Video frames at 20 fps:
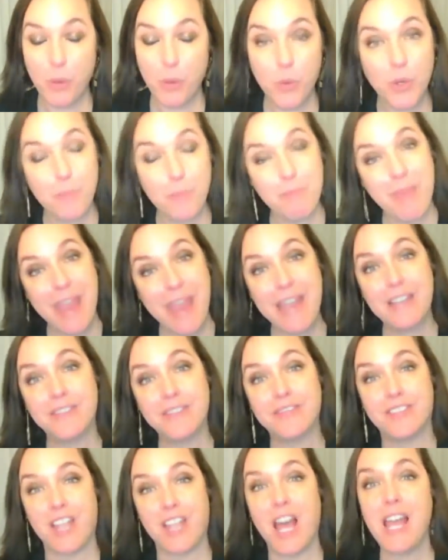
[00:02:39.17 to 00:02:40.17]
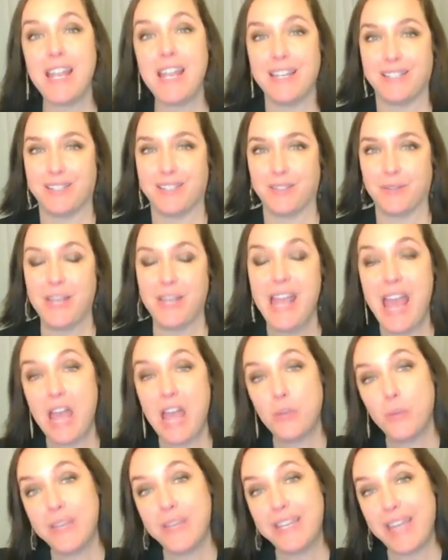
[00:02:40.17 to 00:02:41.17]
But we're made of light,
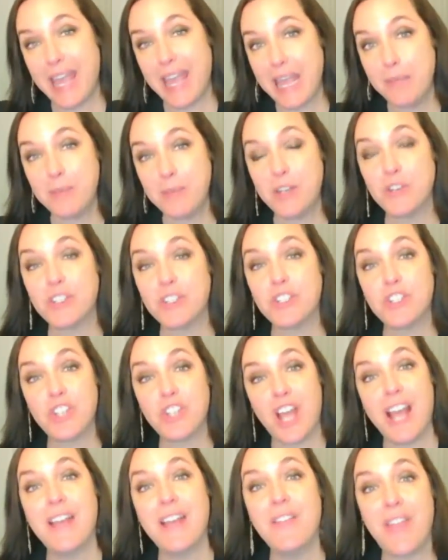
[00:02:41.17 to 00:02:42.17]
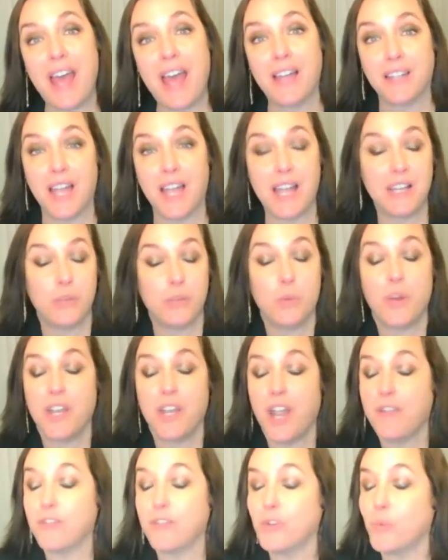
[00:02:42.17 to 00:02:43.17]
and we came here to shine that light in
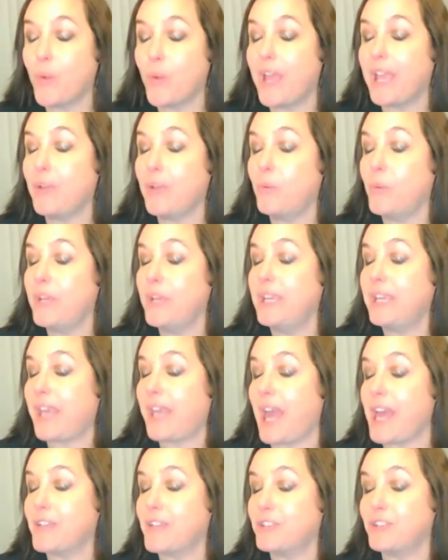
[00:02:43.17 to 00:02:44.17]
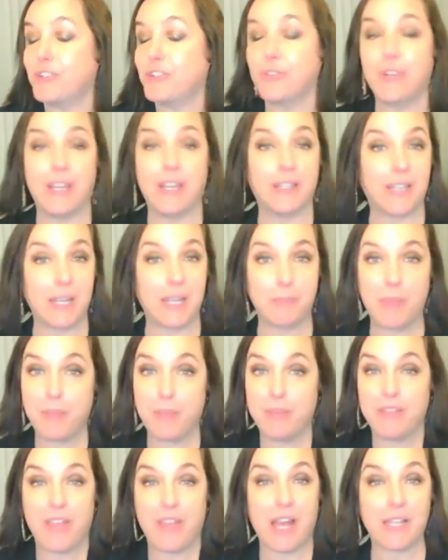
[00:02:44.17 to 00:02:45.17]
whatever way we can do it. Like,
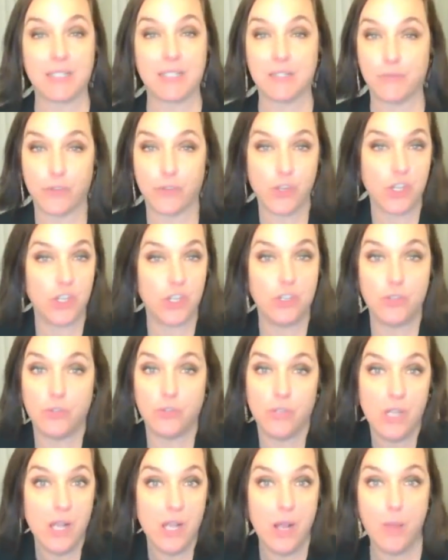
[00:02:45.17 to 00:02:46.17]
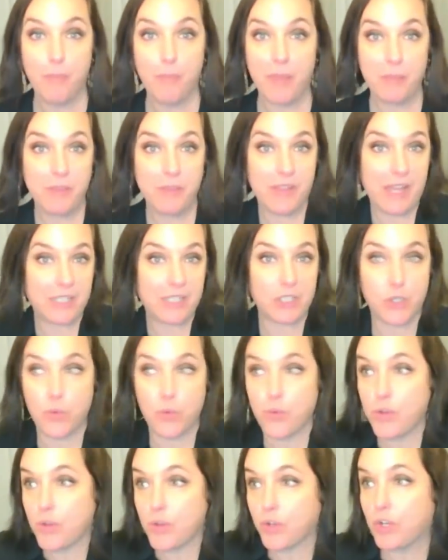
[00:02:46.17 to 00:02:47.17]
maybe that's for you. Maybe that's
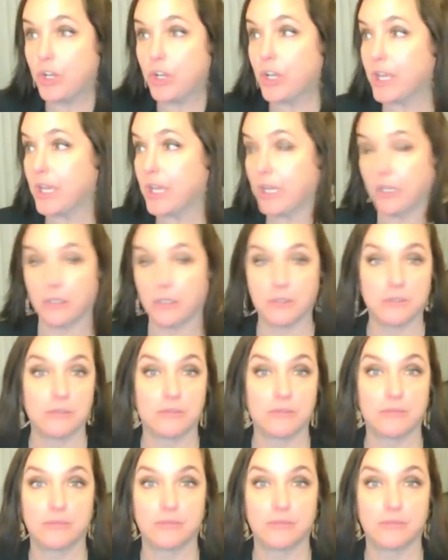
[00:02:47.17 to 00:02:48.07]
through your cooking.